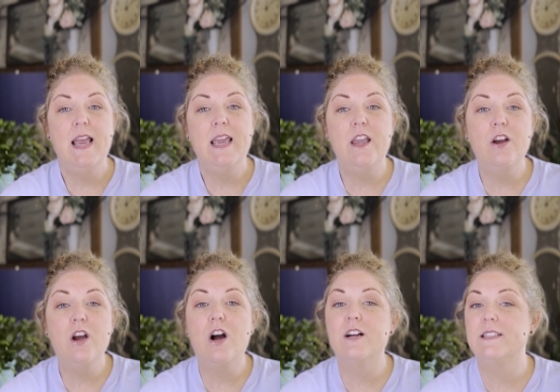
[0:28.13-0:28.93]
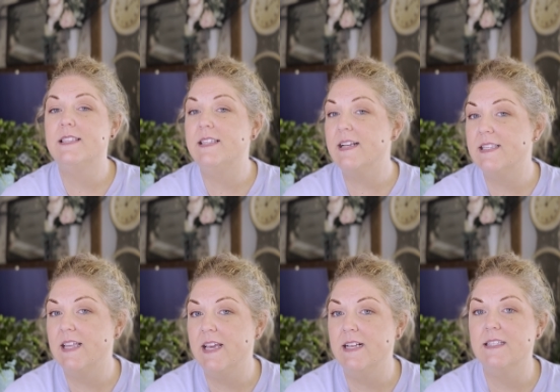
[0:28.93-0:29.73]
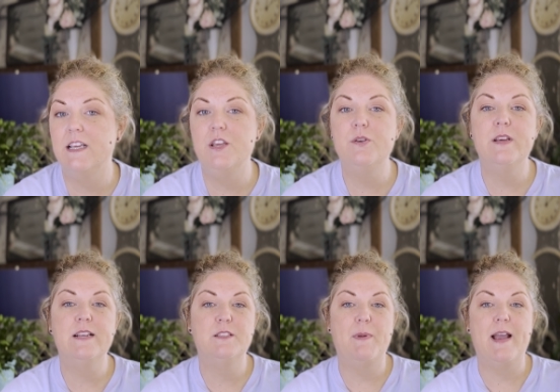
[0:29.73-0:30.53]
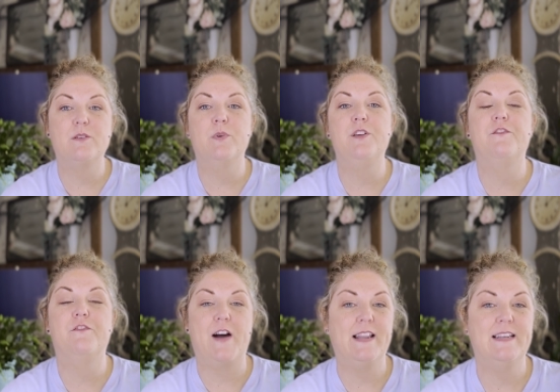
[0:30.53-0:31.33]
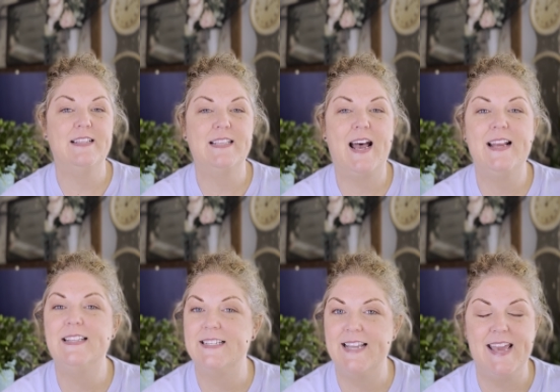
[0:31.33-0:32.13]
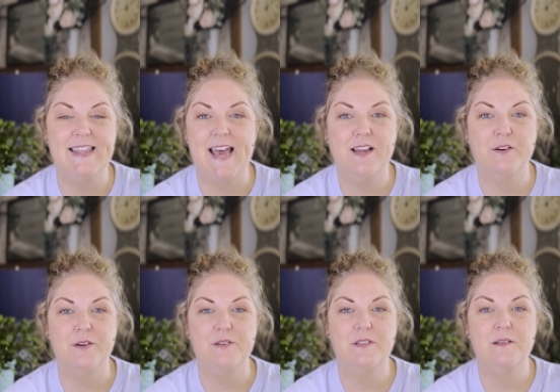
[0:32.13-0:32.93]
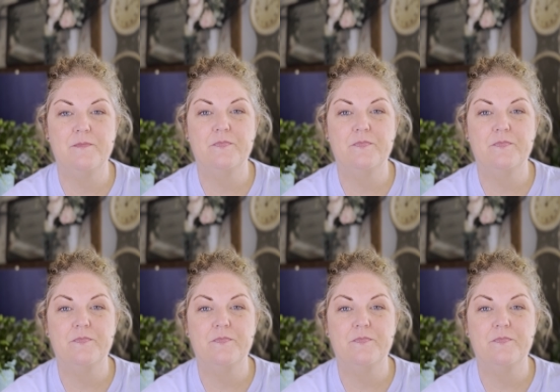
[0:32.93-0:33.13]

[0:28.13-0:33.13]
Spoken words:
Here are six things that you can expect when you finally decide to take that cruise.